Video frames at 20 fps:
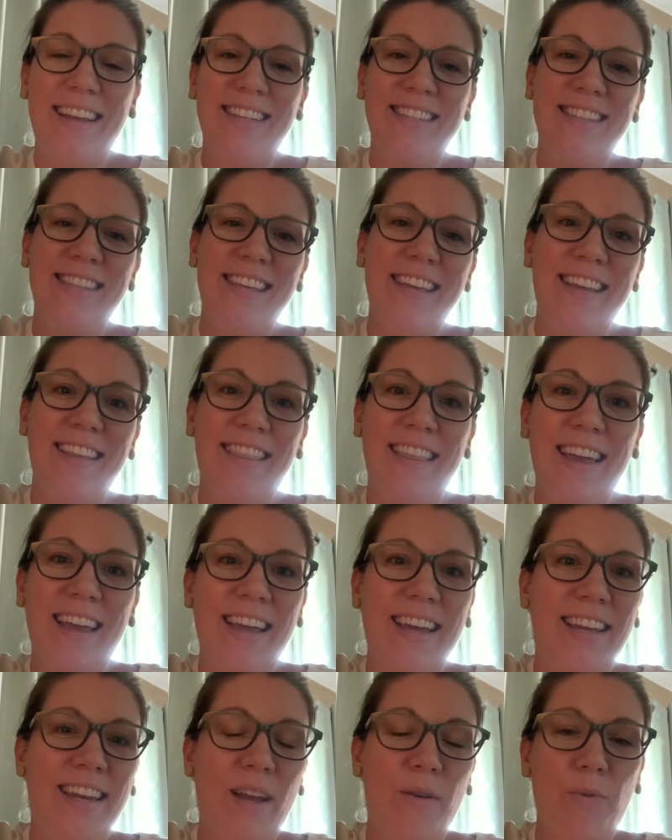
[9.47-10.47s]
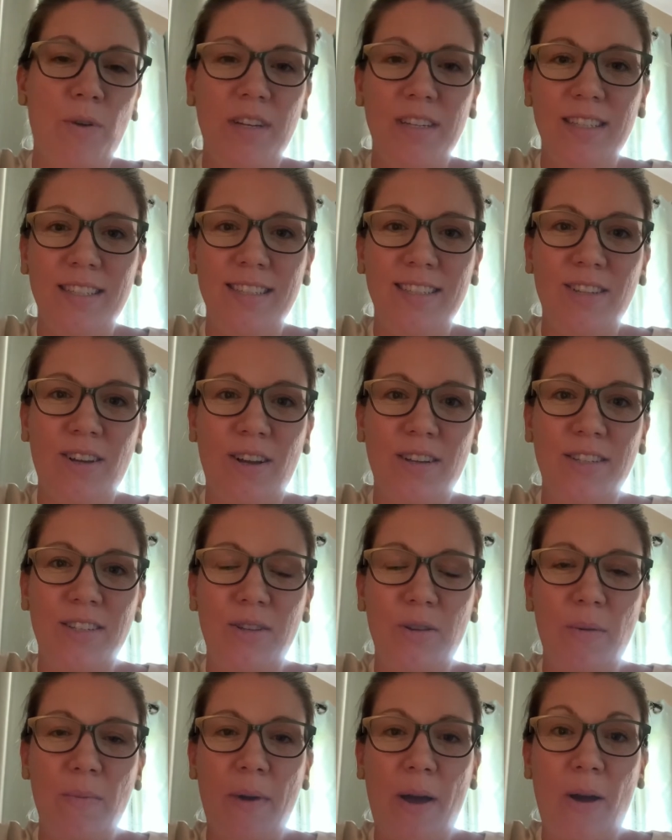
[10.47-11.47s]
thing that I wanted to talk to
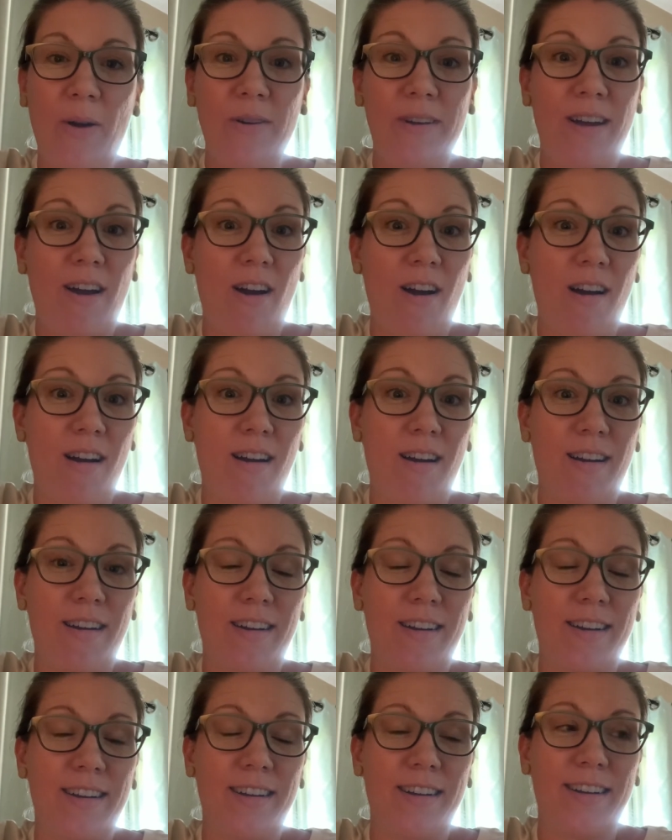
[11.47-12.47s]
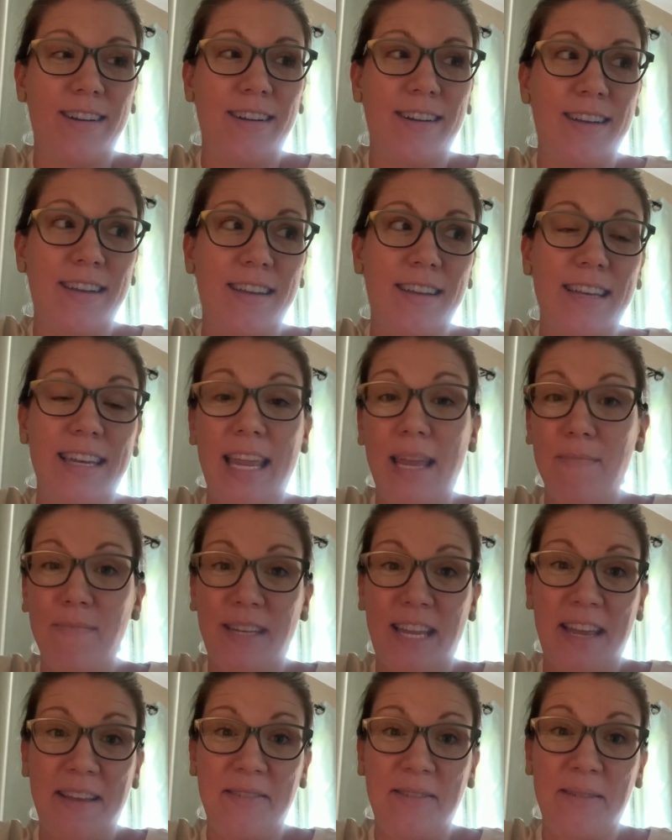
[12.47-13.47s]
you about are name
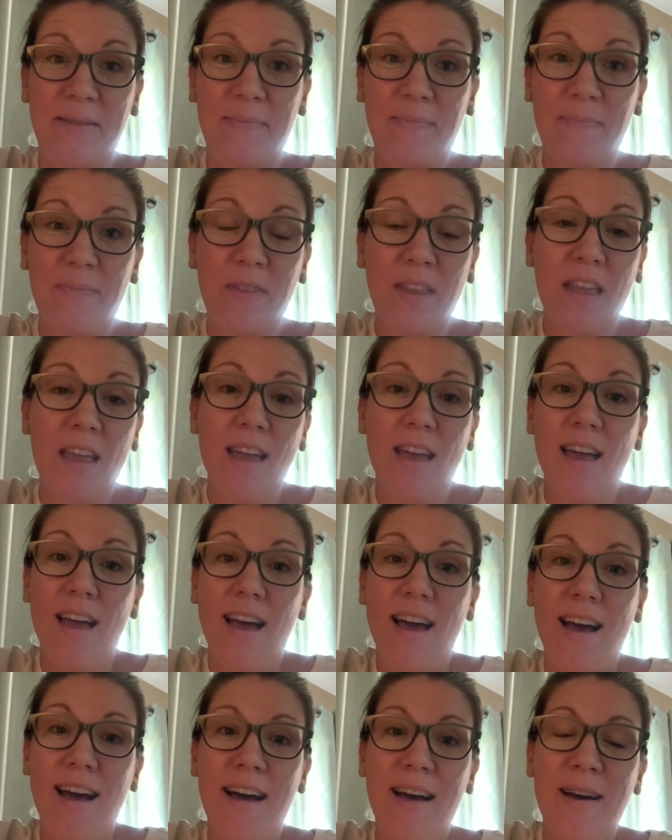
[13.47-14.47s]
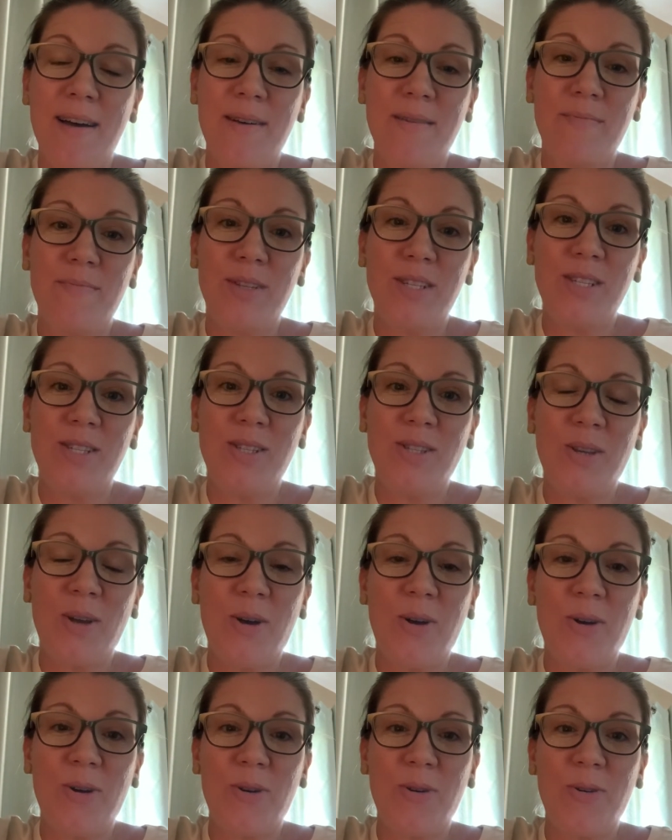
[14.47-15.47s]
days.
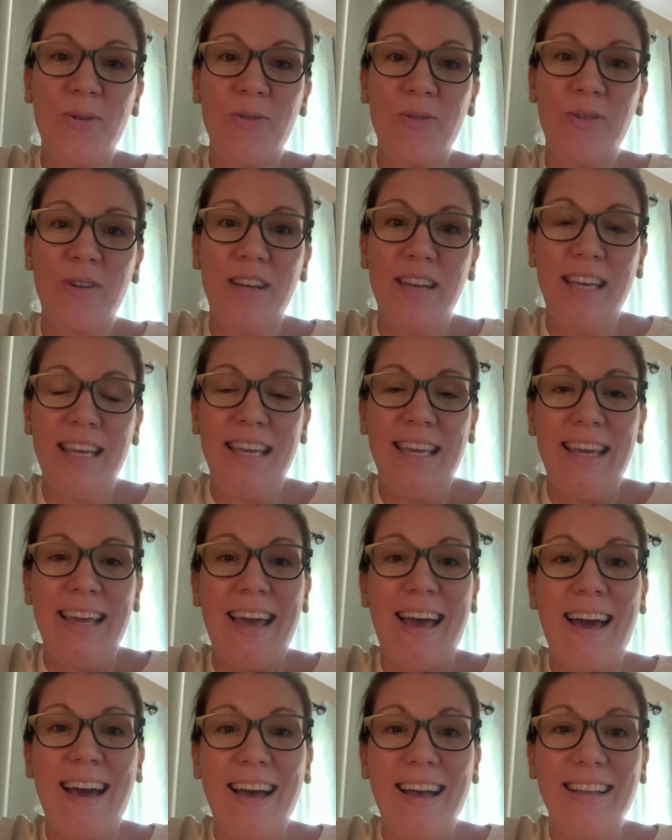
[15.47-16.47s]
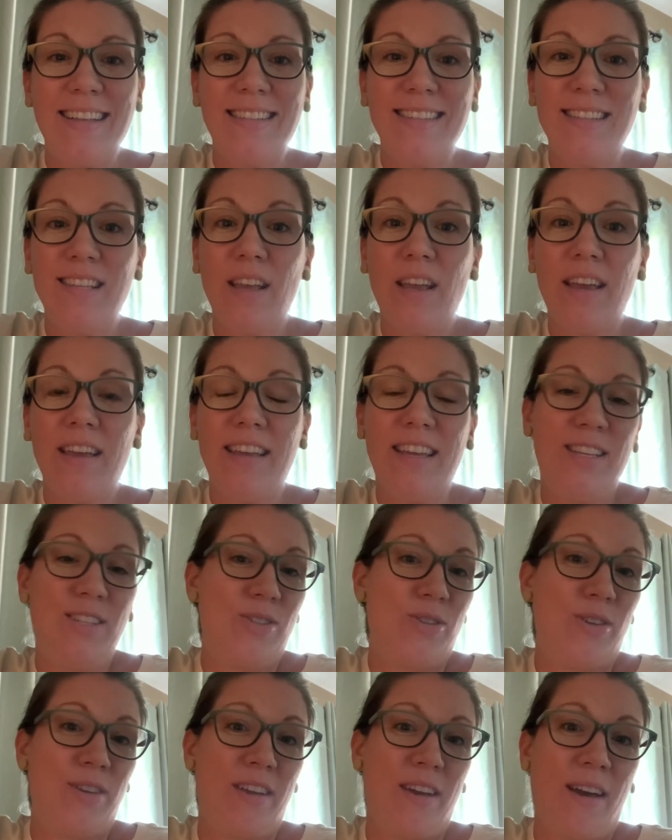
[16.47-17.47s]
So, as
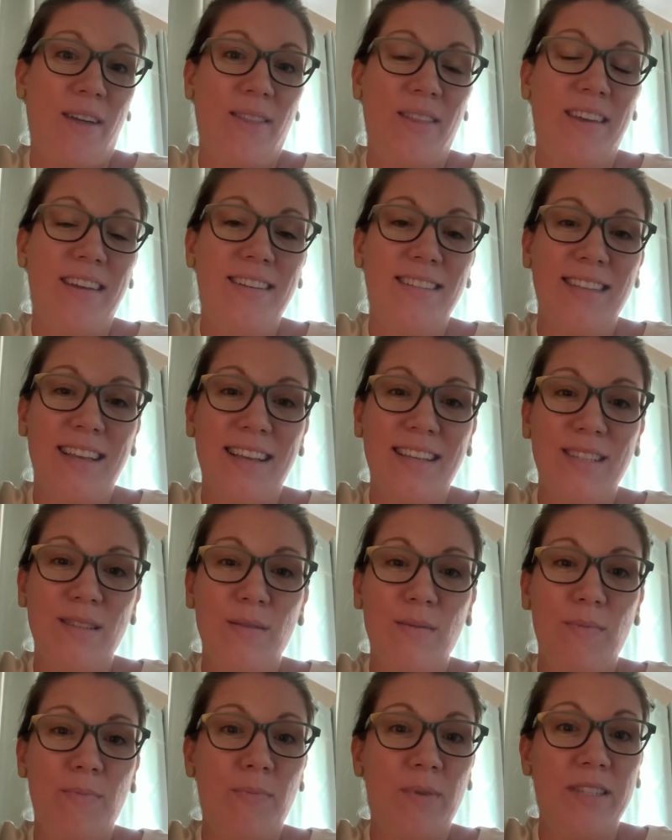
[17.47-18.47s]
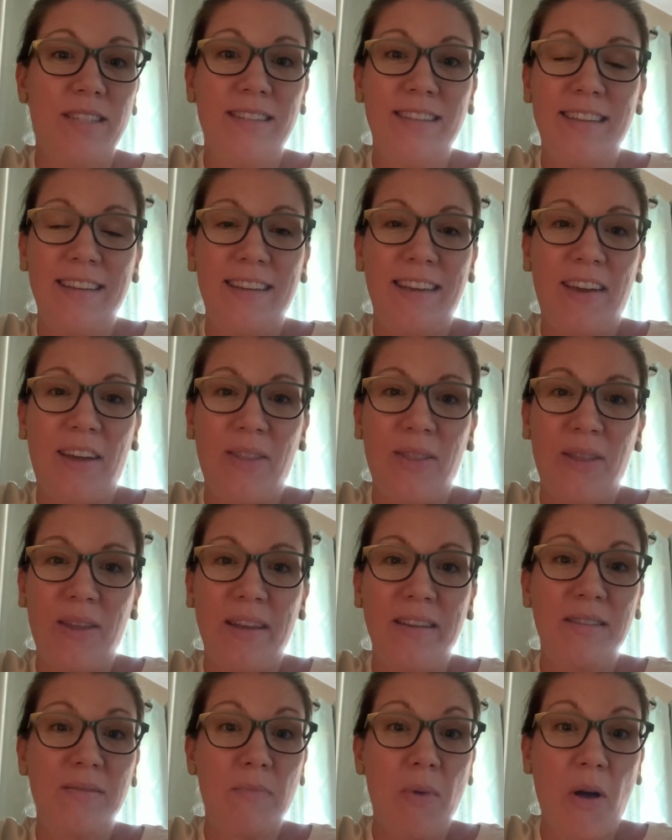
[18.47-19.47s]
Eastern Catholics, as Byzantine
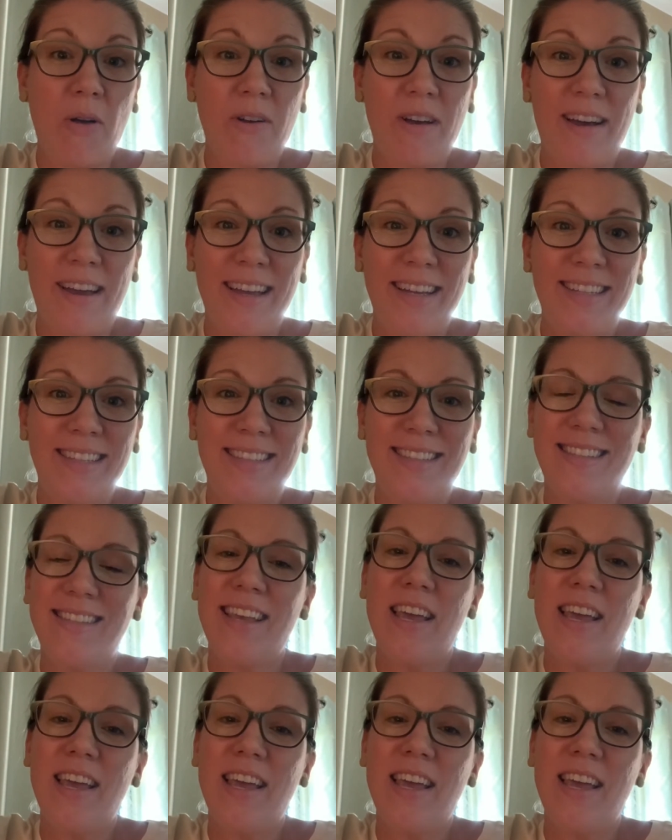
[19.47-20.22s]
Catholics, Melkites,